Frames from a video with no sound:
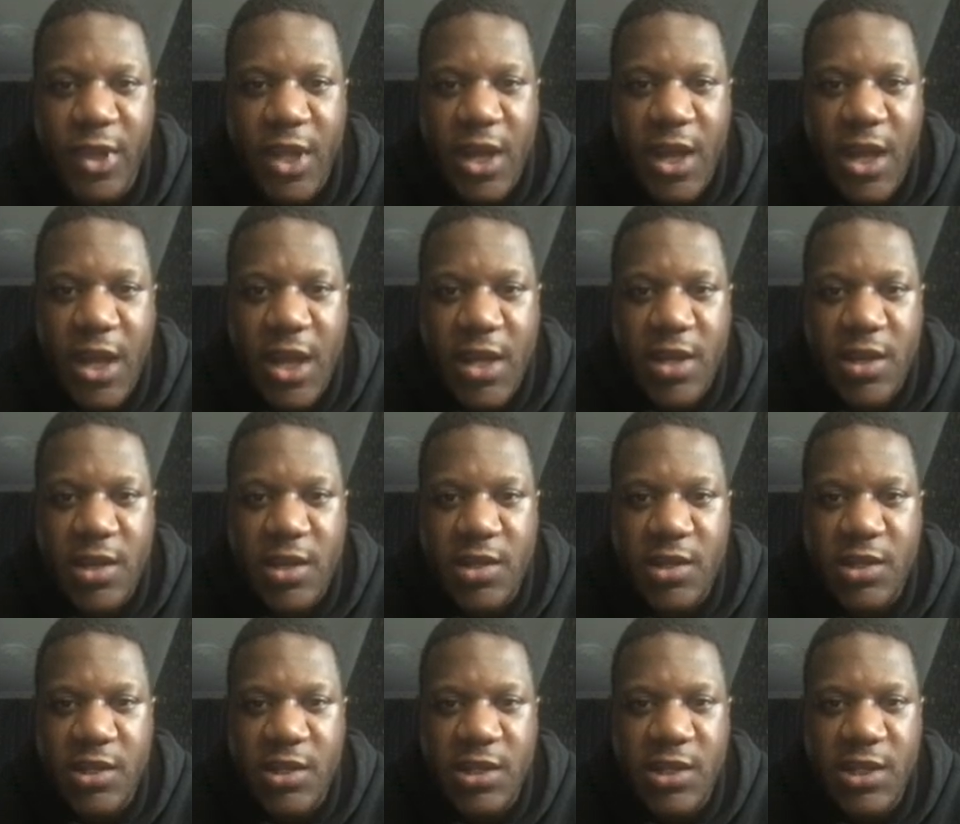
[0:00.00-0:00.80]
Uh, you
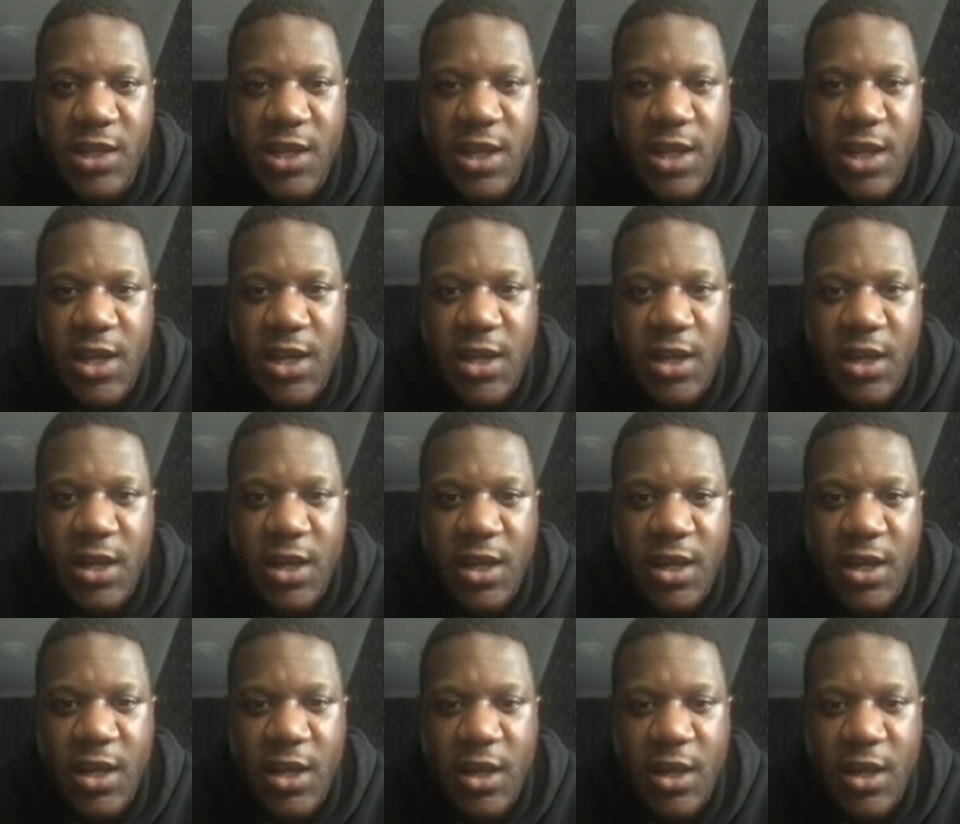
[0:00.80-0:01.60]
can see
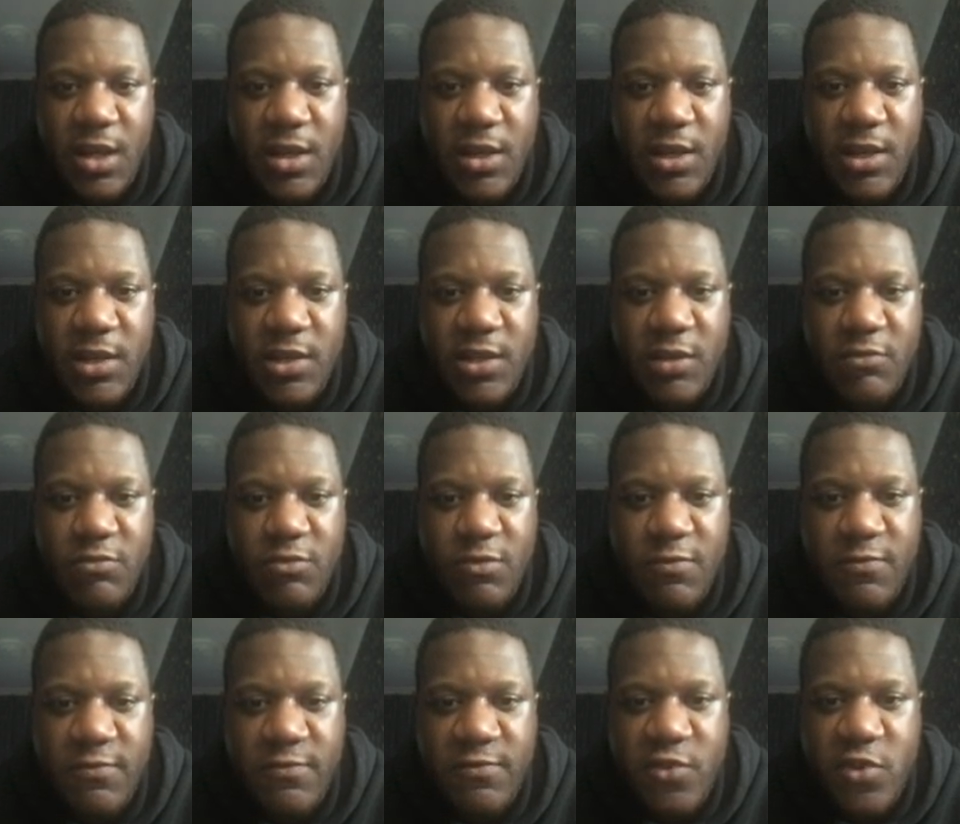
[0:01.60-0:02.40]
uh, there's a
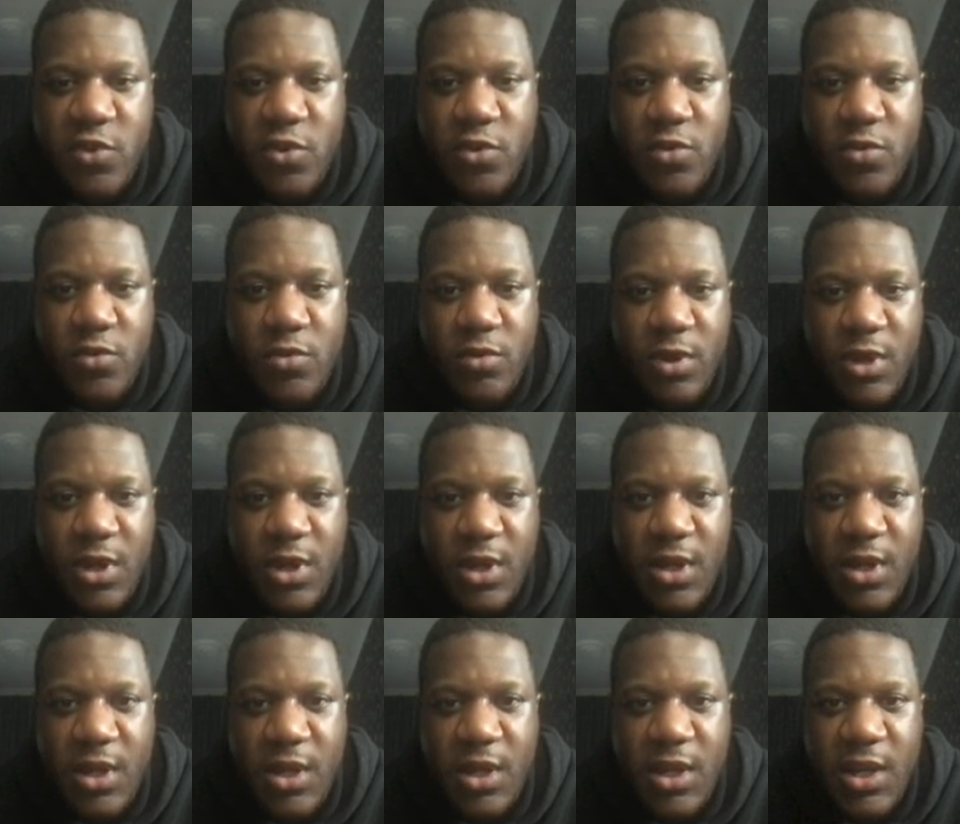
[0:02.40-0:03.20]
review
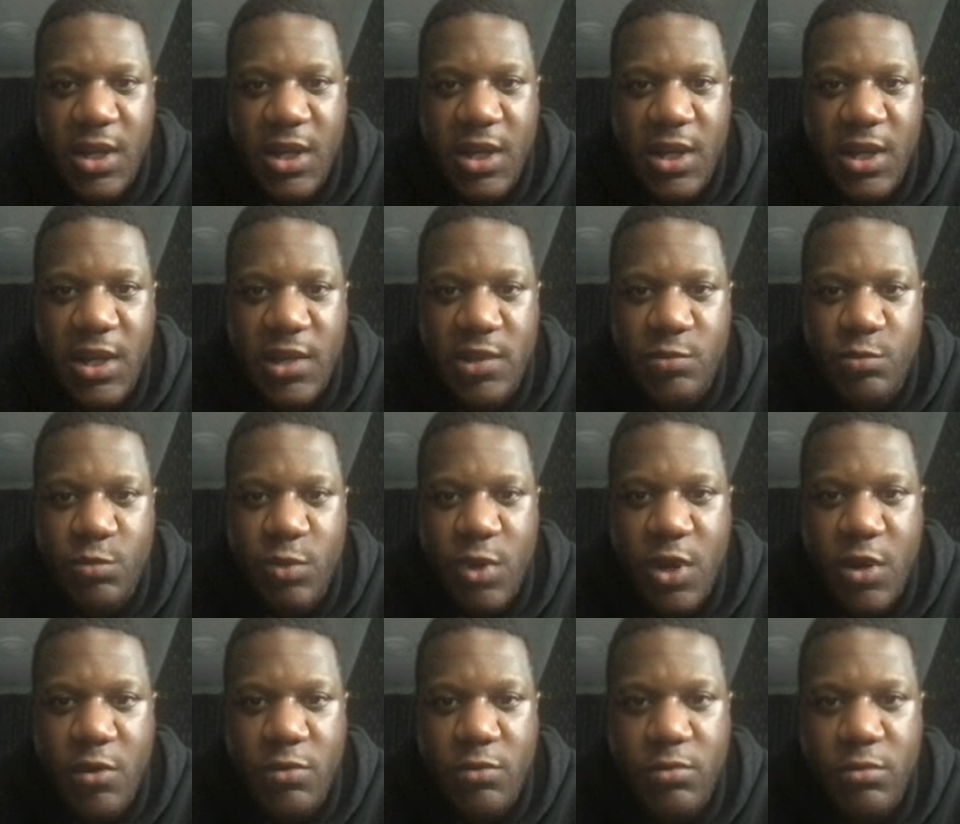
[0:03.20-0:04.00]
here as
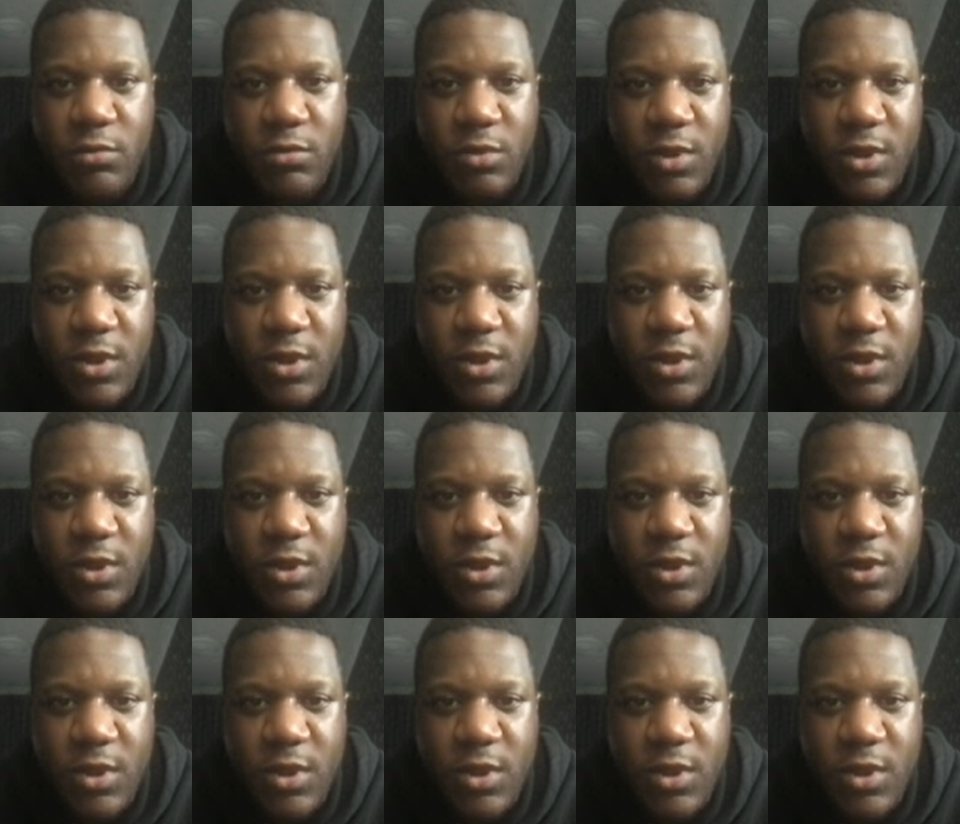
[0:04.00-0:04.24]
well